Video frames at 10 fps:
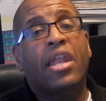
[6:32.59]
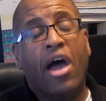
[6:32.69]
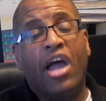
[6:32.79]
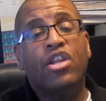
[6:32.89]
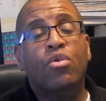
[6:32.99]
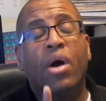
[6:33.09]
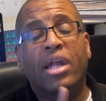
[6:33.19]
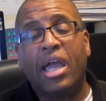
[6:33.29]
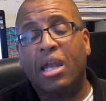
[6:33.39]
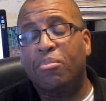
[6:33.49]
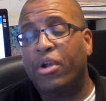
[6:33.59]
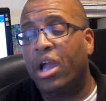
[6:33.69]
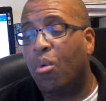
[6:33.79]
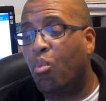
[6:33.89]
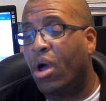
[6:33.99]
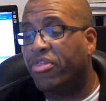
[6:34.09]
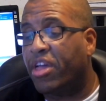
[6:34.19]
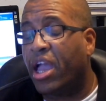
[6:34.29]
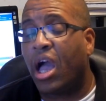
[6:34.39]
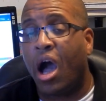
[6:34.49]
Now, I do want to kind of bring up one
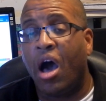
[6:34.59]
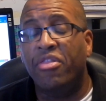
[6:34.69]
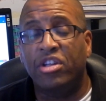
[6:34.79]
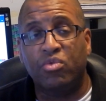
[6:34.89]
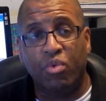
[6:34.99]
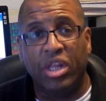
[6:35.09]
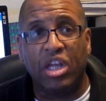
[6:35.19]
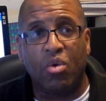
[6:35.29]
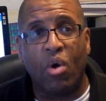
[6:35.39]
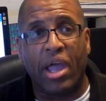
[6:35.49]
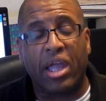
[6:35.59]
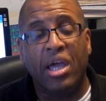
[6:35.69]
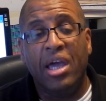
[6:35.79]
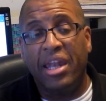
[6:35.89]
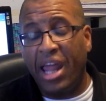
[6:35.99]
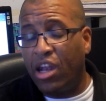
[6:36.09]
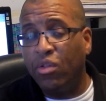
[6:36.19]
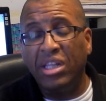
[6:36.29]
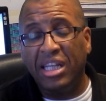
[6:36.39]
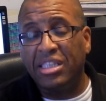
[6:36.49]
thing on this really quick. Not
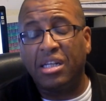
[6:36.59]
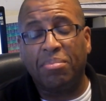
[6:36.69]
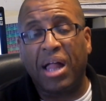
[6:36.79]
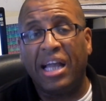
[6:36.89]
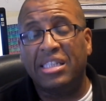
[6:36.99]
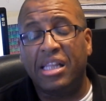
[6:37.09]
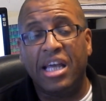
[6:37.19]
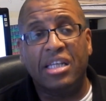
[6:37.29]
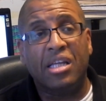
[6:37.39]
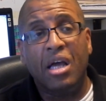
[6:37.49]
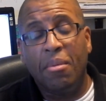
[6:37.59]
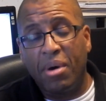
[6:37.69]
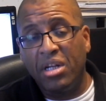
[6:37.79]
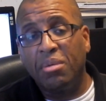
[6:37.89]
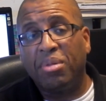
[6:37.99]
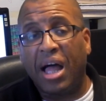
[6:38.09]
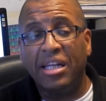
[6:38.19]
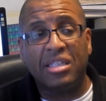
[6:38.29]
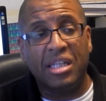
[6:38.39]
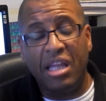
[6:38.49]
only does it apply to this, but it
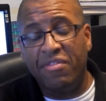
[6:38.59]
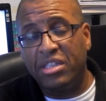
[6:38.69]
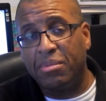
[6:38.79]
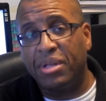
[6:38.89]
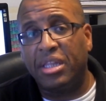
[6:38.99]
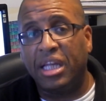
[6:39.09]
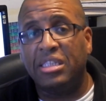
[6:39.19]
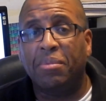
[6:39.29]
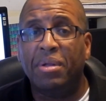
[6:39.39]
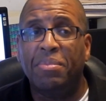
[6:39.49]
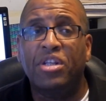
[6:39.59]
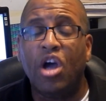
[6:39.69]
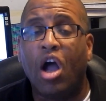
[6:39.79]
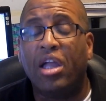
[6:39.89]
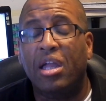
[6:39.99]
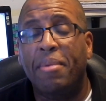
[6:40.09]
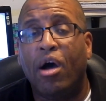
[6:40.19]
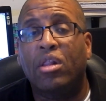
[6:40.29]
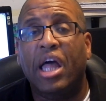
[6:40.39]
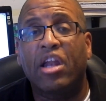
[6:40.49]
applies to even some of the things I'm going to be talking
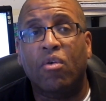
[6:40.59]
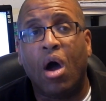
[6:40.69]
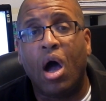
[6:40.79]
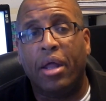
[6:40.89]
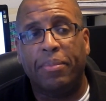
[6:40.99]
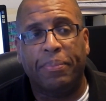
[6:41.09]
about later on.